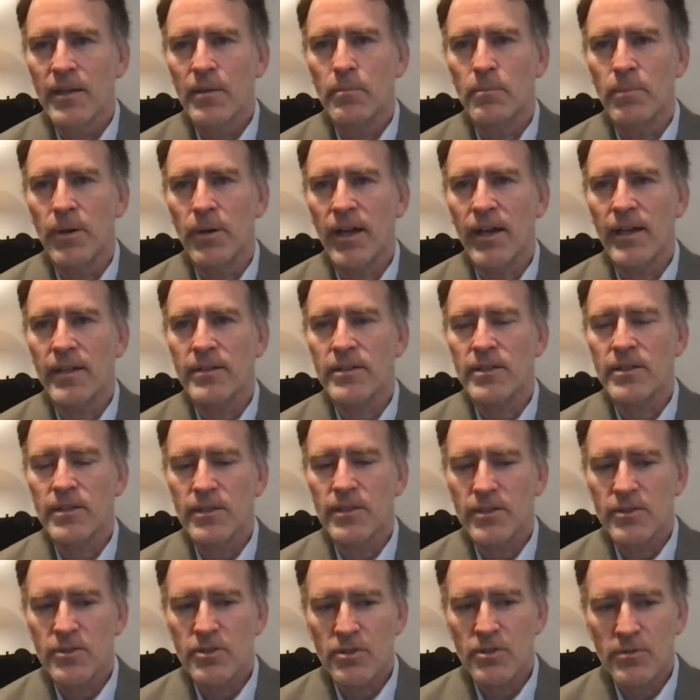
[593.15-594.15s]
But
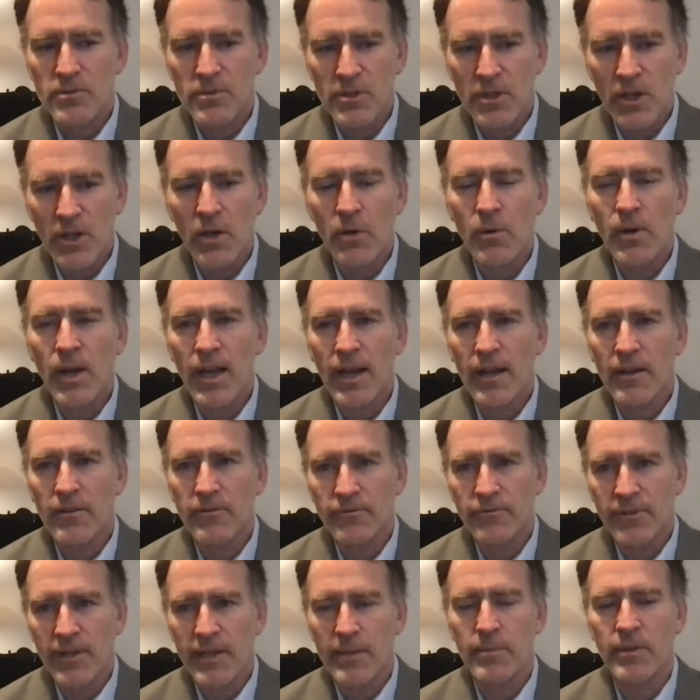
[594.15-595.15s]
to know how
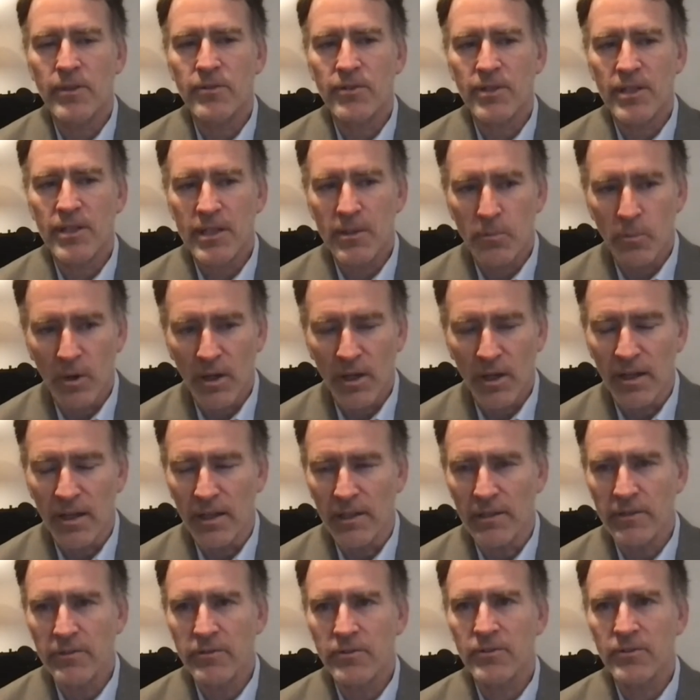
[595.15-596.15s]
famous he was